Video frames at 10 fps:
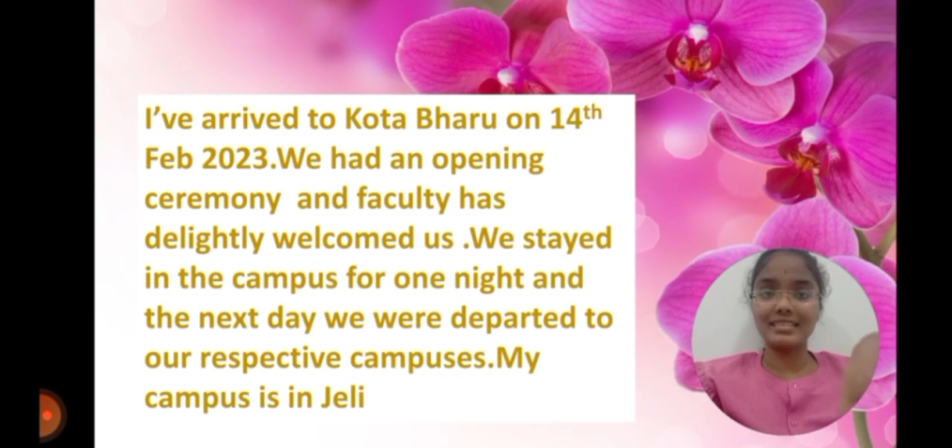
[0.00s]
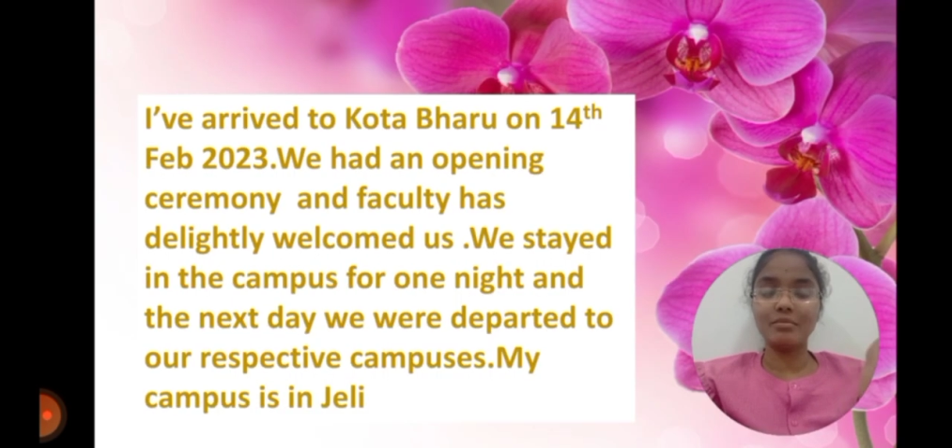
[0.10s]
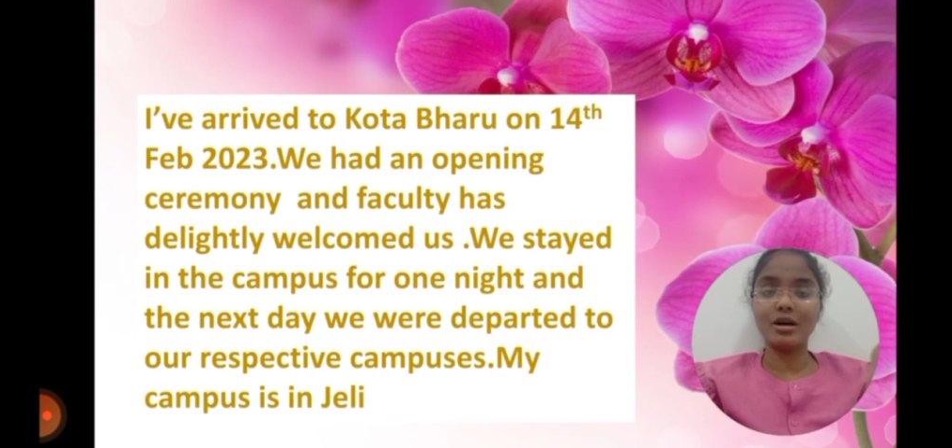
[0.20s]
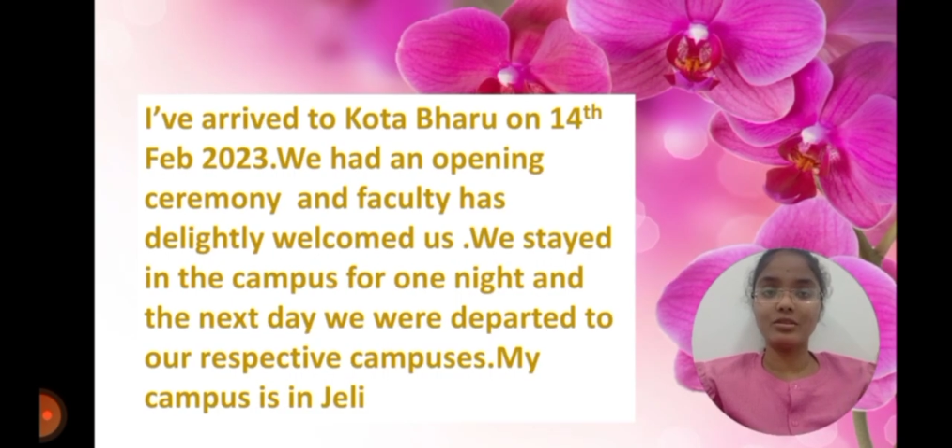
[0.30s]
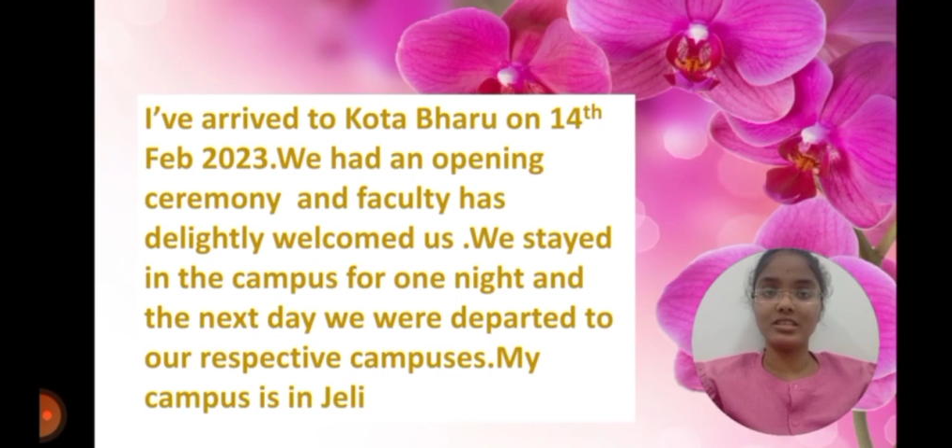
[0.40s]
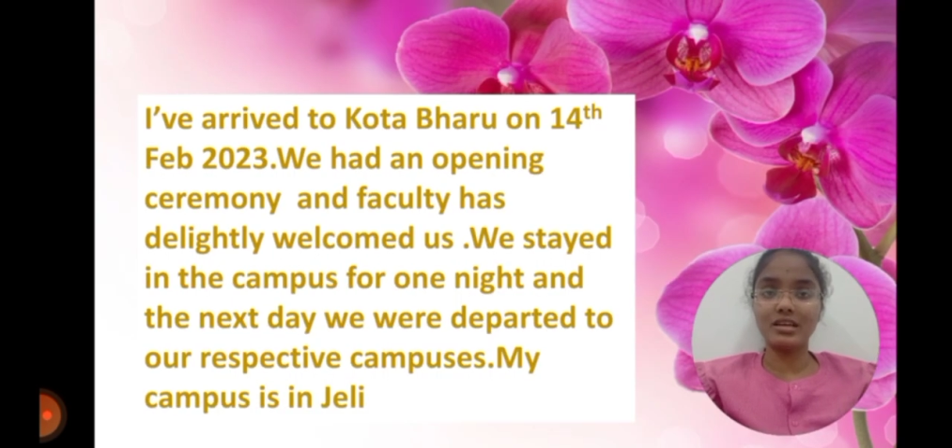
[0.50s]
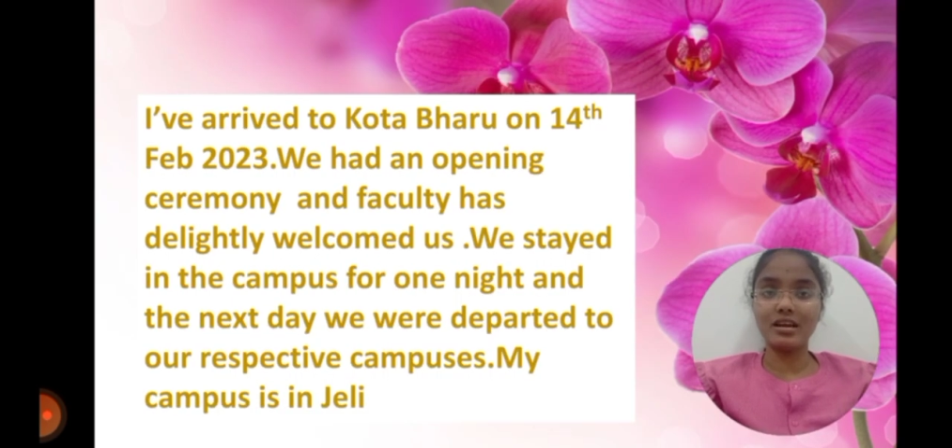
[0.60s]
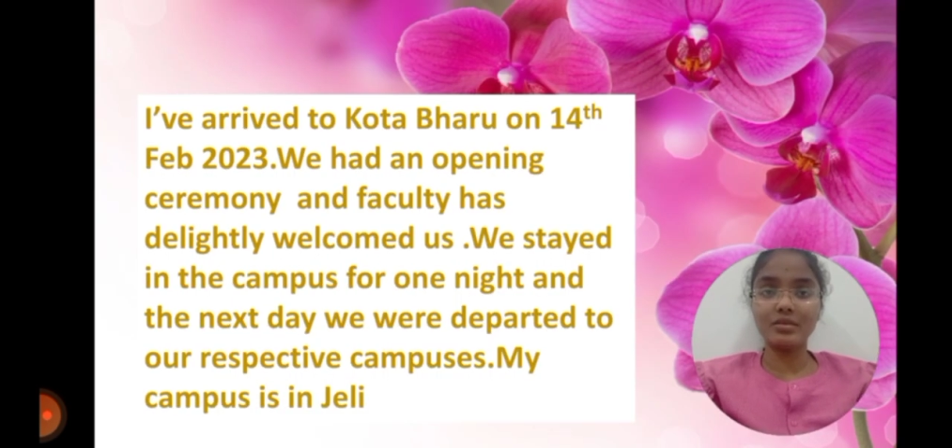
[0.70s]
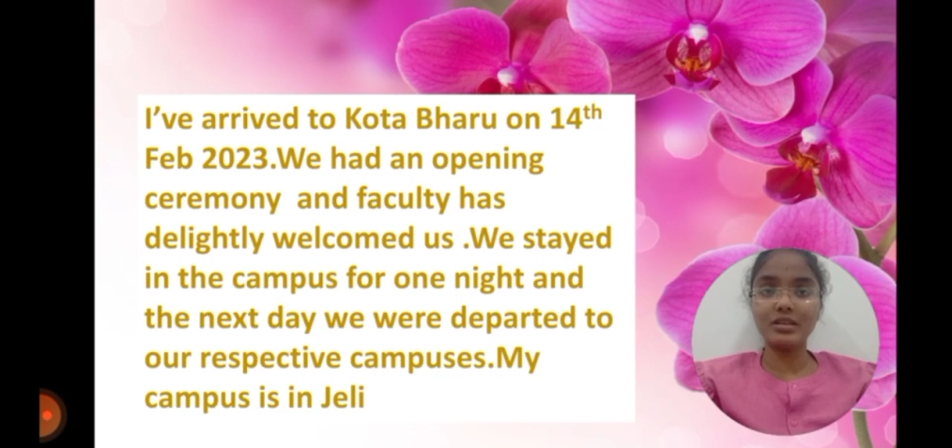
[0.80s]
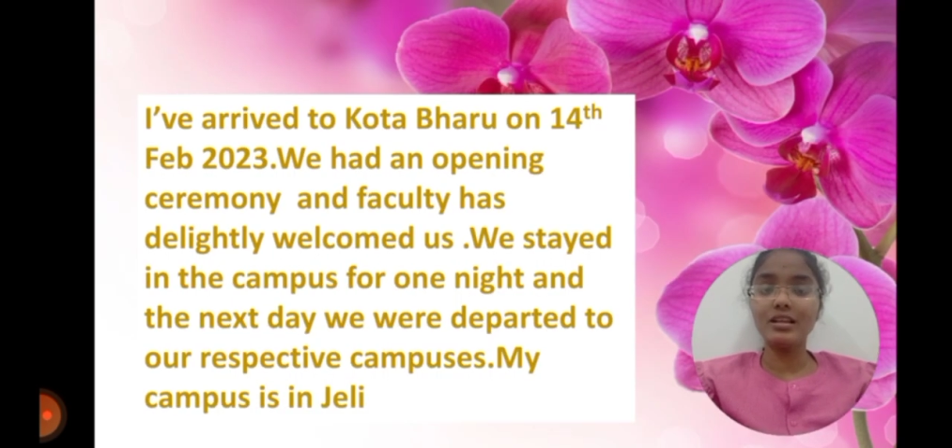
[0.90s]
about the
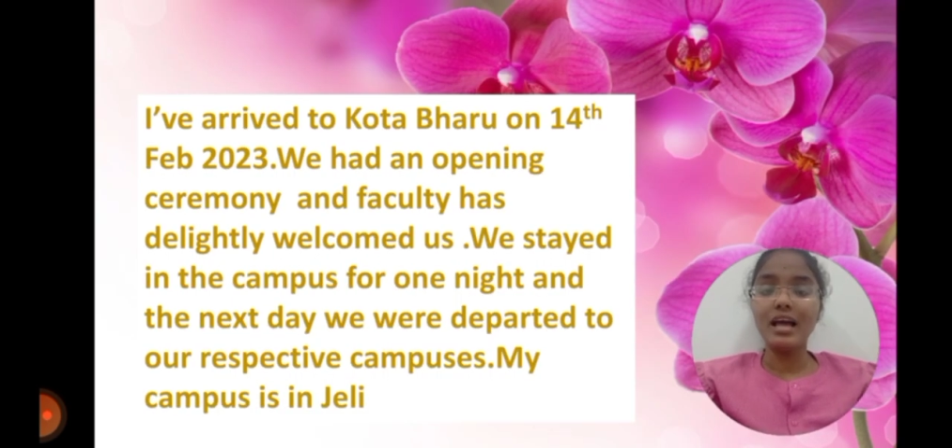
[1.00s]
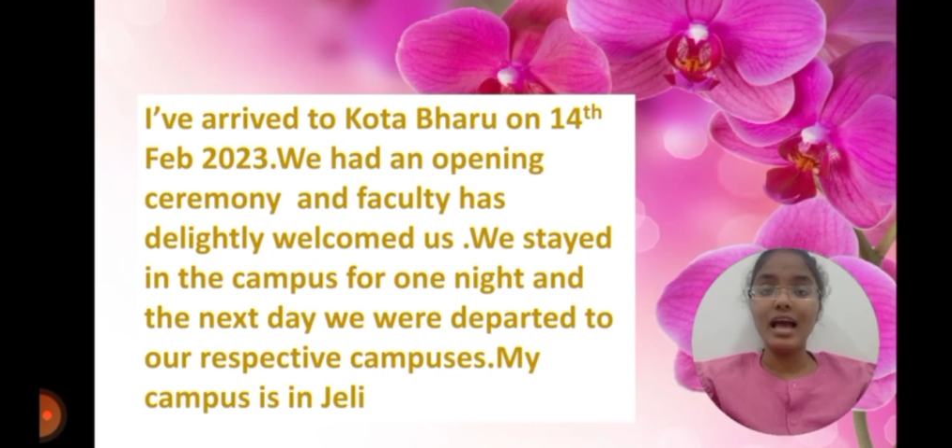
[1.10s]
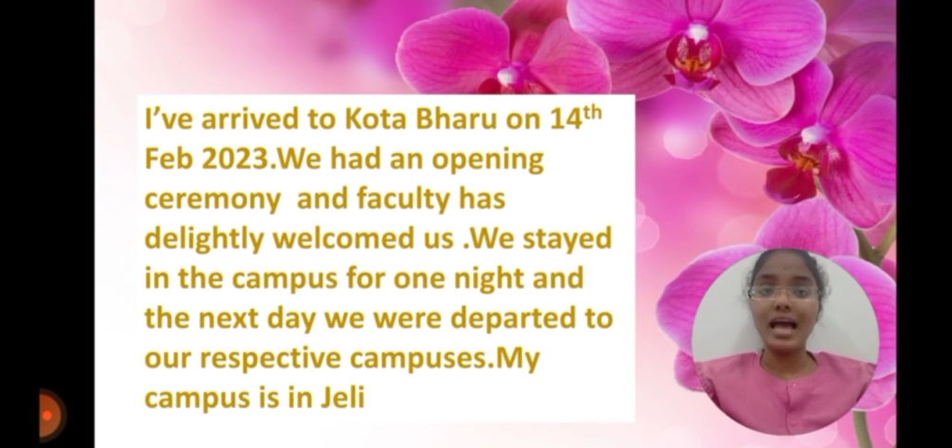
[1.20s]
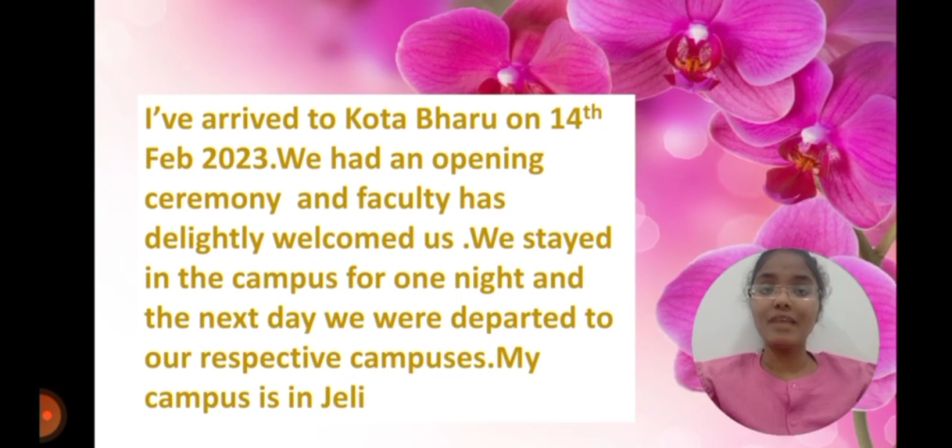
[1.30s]
arrival. I